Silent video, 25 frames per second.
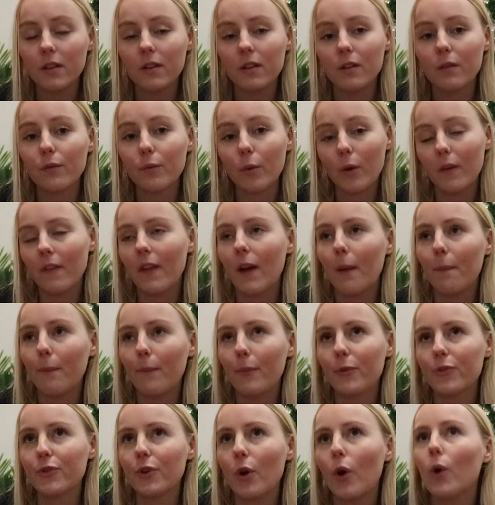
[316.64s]
for them.
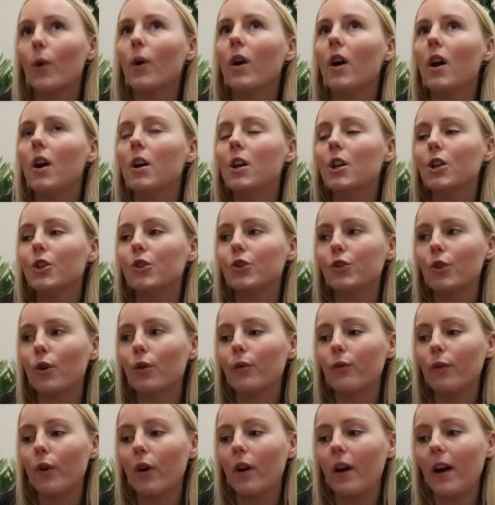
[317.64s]
So
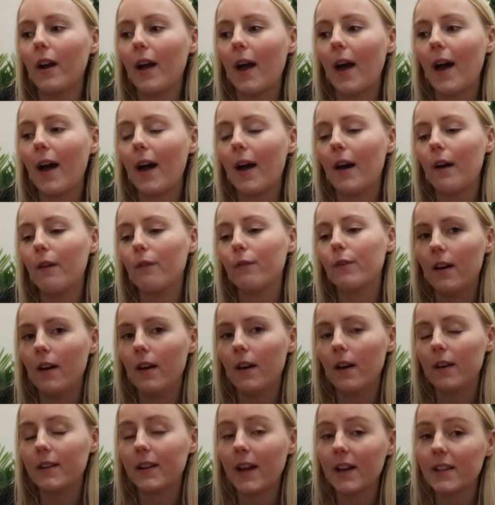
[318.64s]
far I have
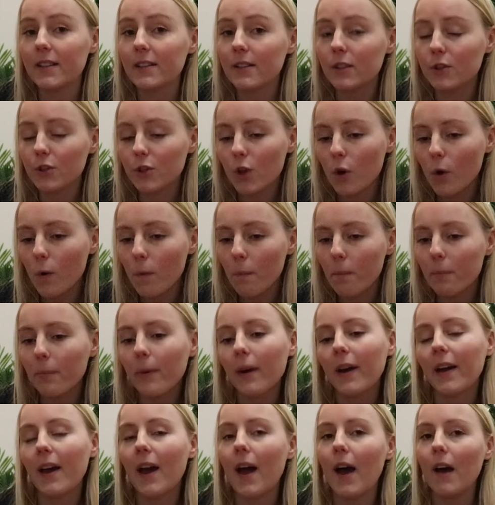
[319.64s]
a nice soap,
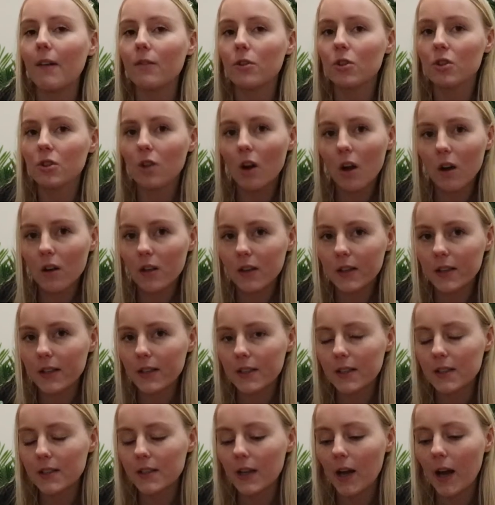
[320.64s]
I have
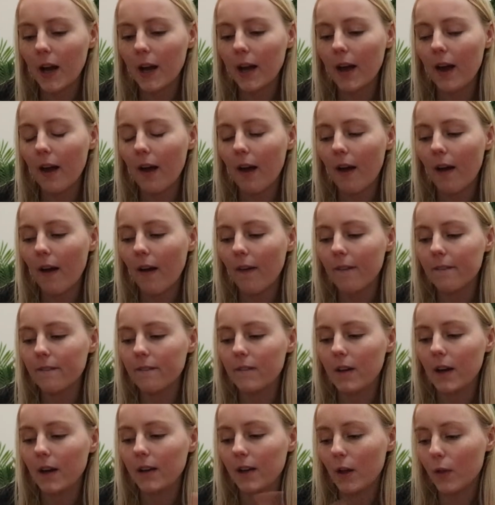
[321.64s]
chocolate, I have
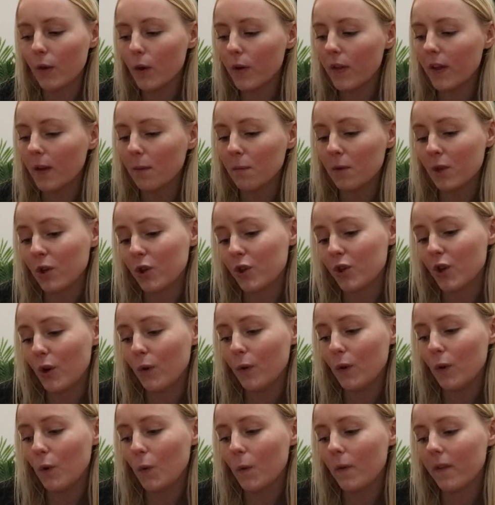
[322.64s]
another thing I'm gonna show
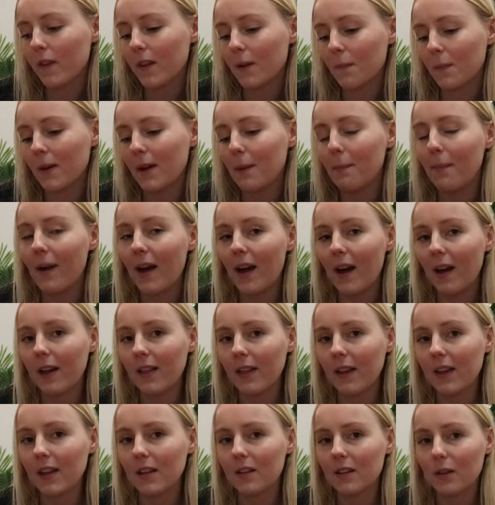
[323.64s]
you, and then I'm gonna buy
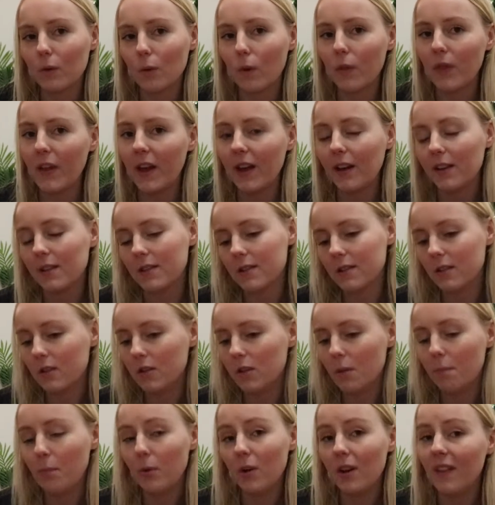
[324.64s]
like little things
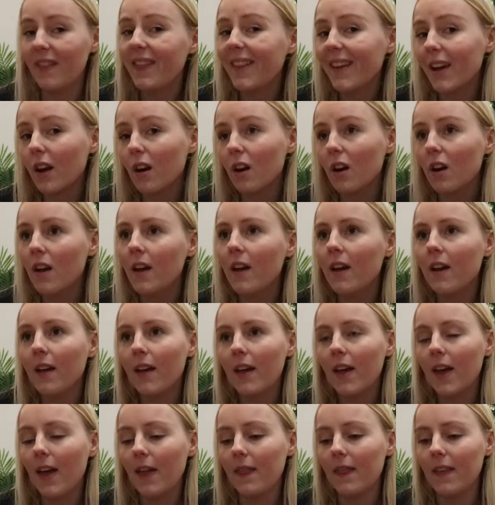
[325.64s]
to put in there
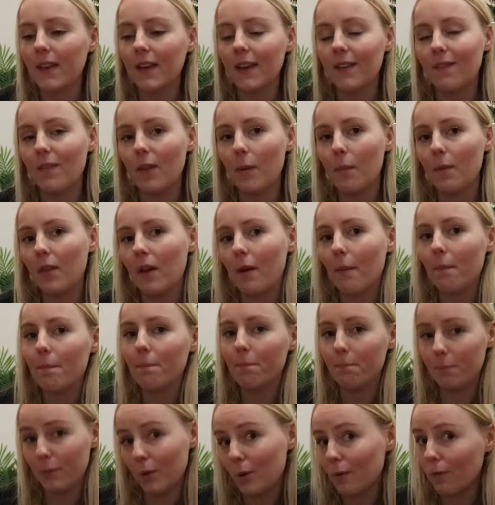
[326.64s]
and then give them the
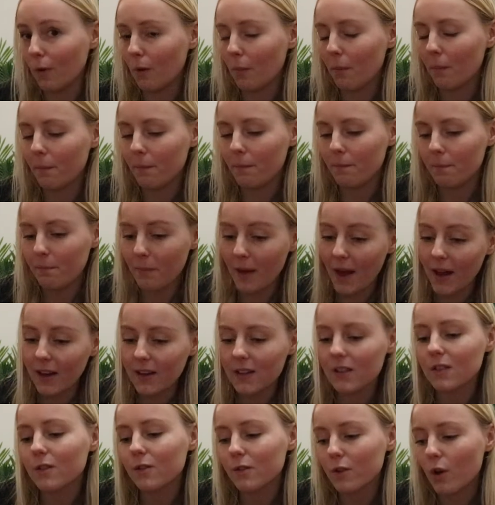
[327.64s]
beautiful bag.
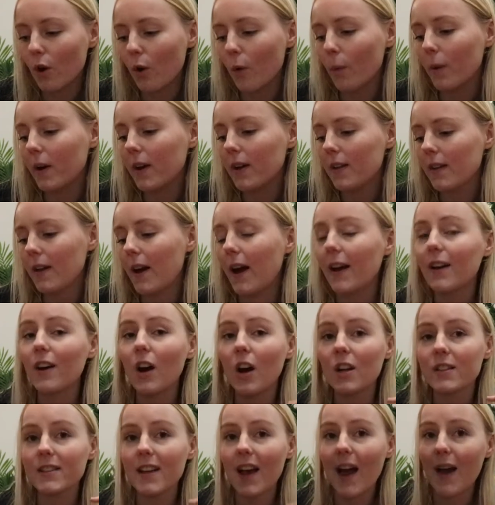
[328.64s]
So I
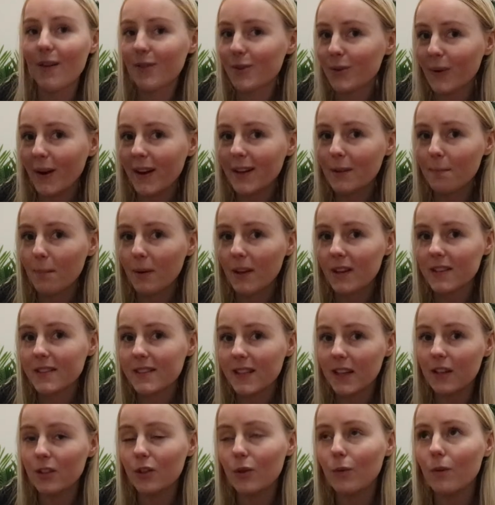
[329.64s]
got After Eight because
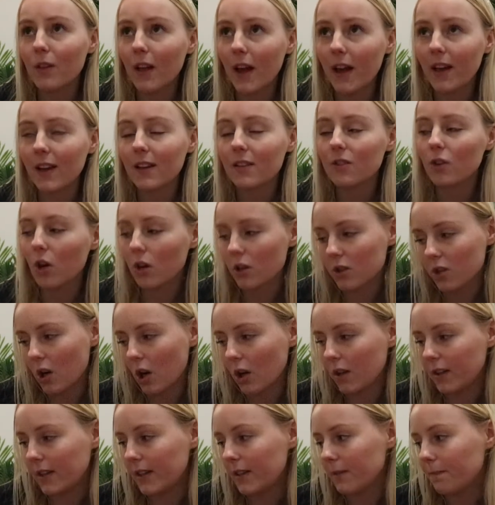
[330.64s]
they do like dark
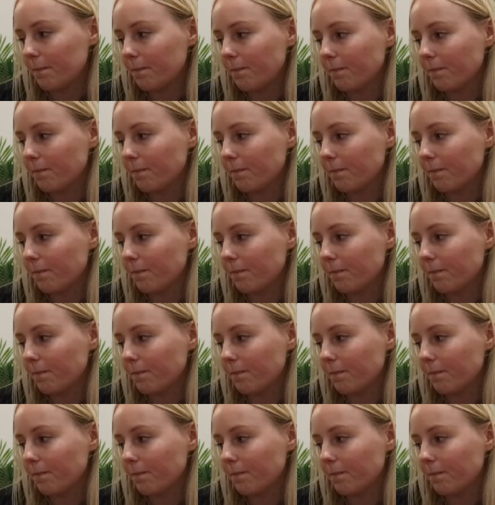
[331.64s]
chocolate,